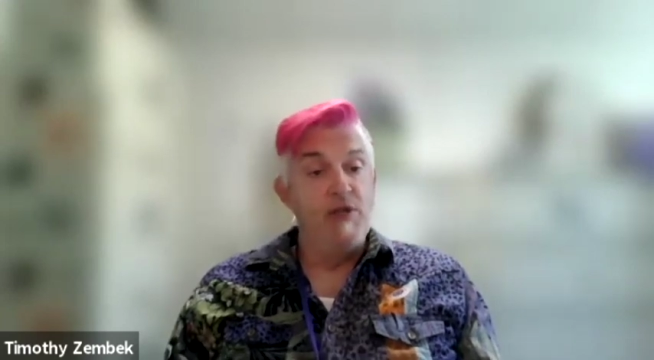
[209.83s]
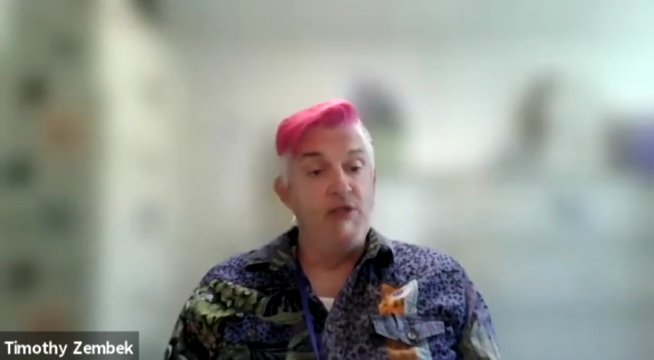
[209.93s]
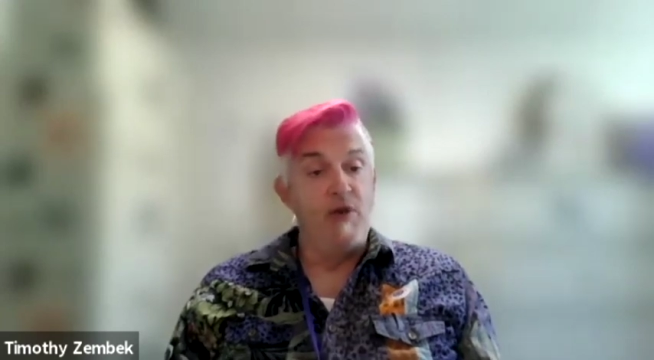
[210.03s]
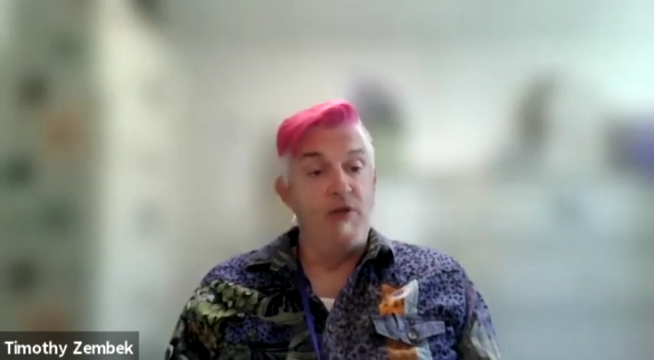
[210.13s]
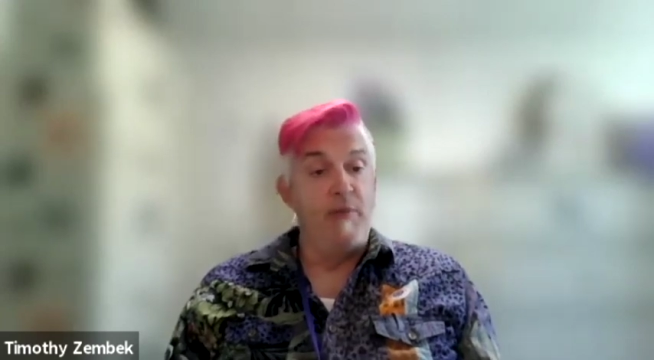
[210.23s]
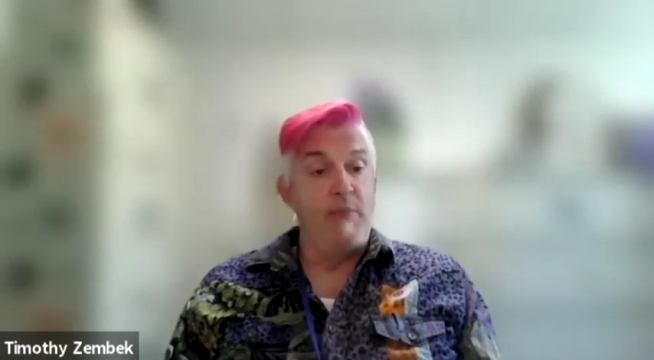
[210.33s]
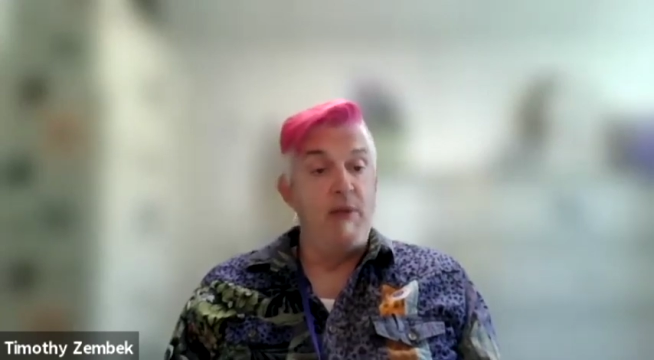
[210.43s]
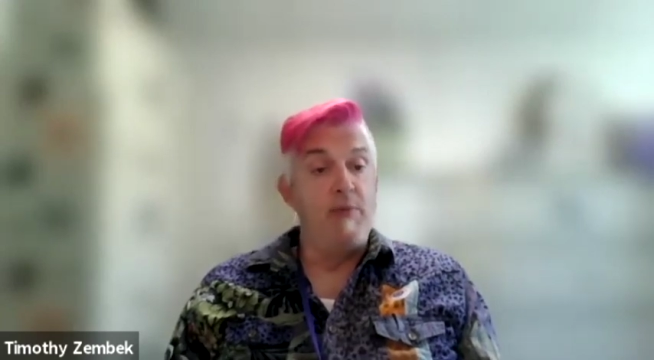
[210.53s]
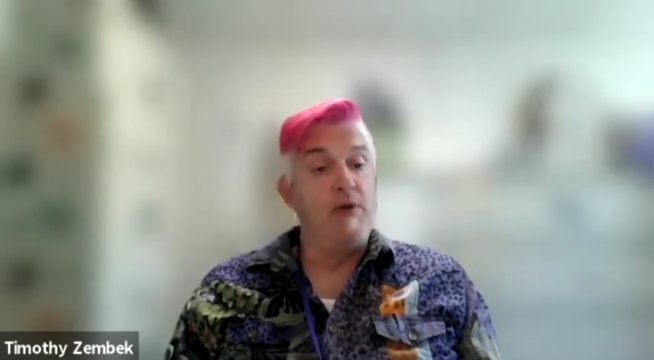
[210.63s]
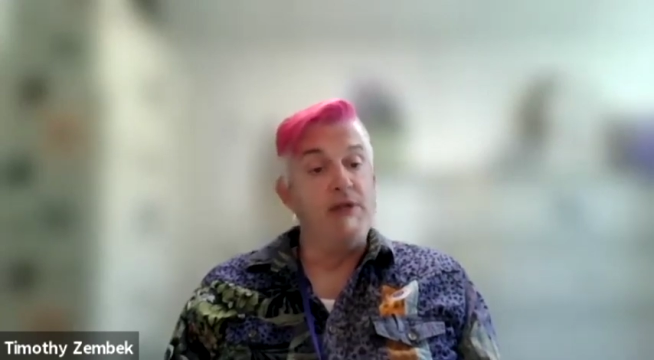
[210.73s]
so that
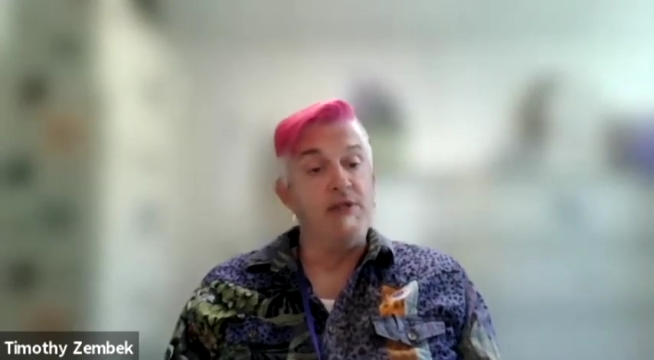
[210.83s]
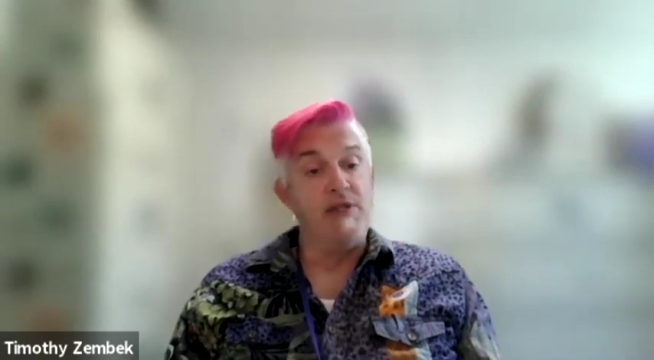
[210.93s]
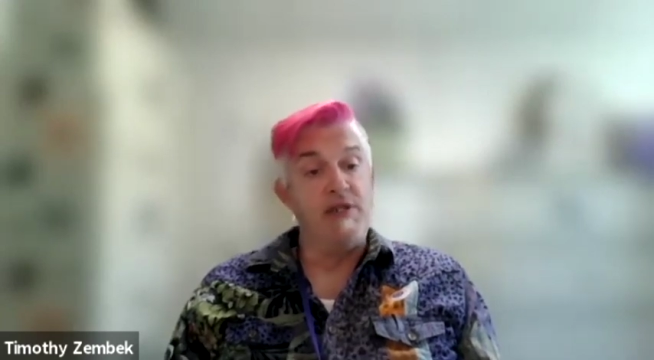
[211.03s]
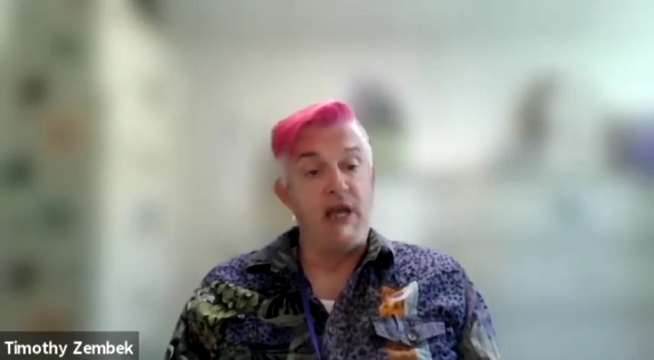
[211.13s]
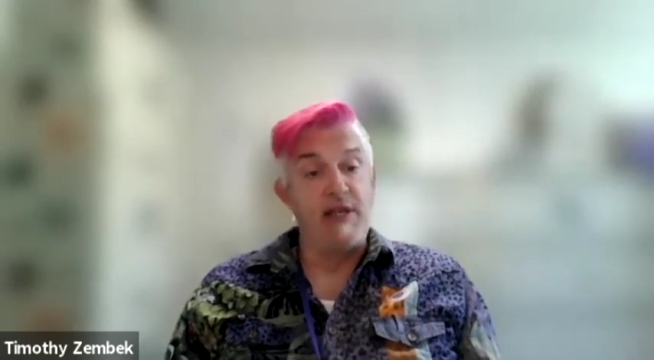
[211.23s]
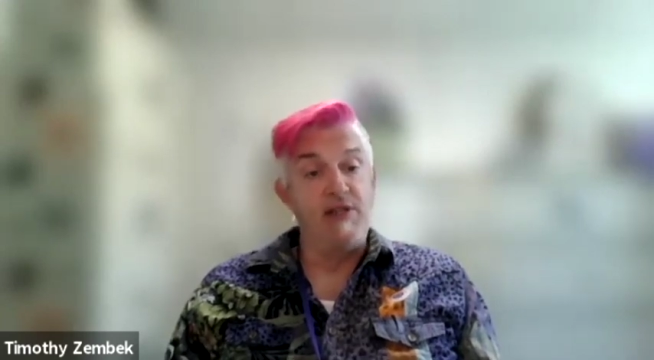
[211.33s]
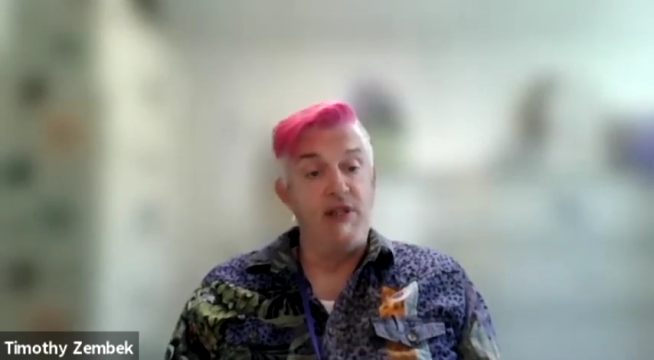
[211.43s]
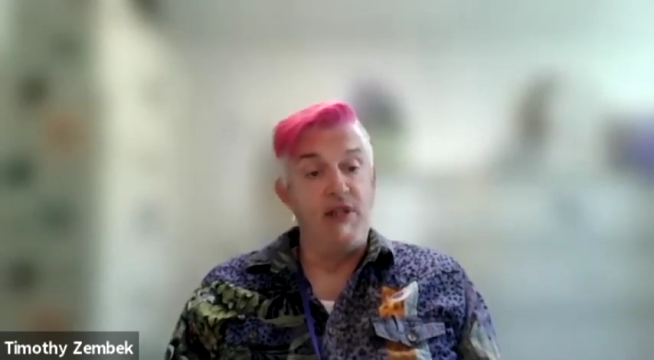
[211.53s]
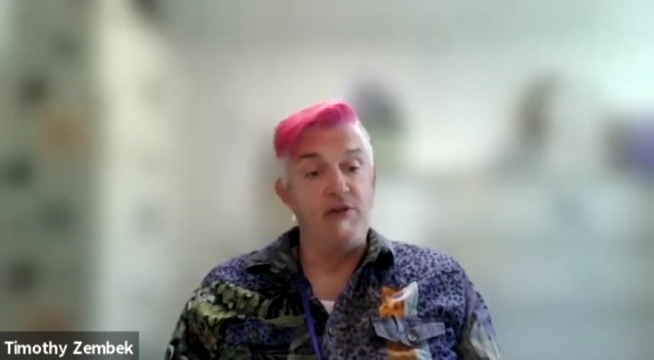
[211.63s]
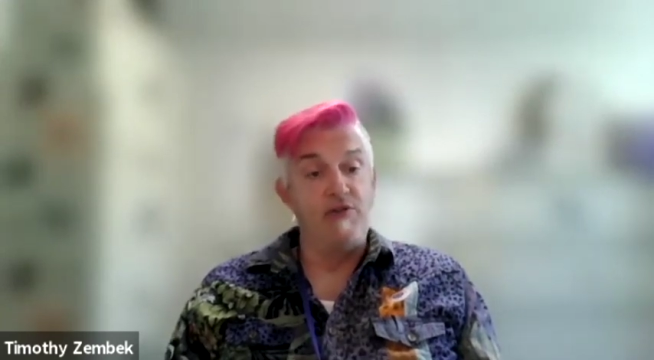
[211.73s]
people can test
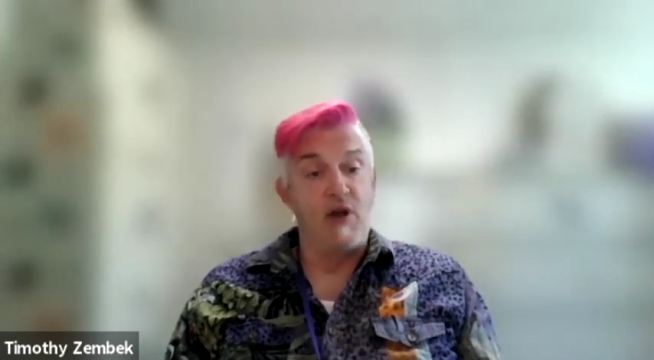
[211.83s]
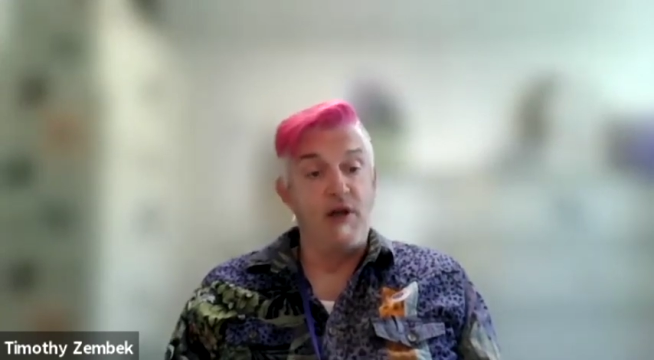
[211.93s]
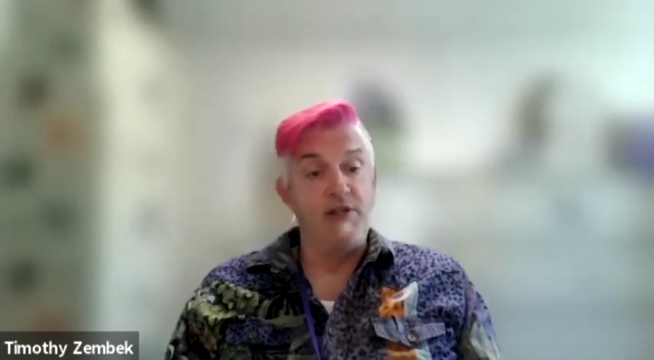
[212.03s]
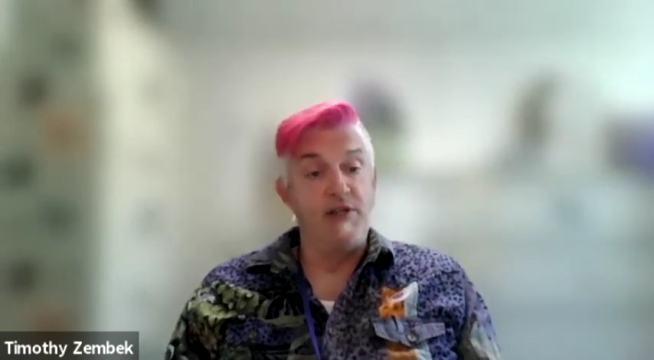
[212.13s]
their drug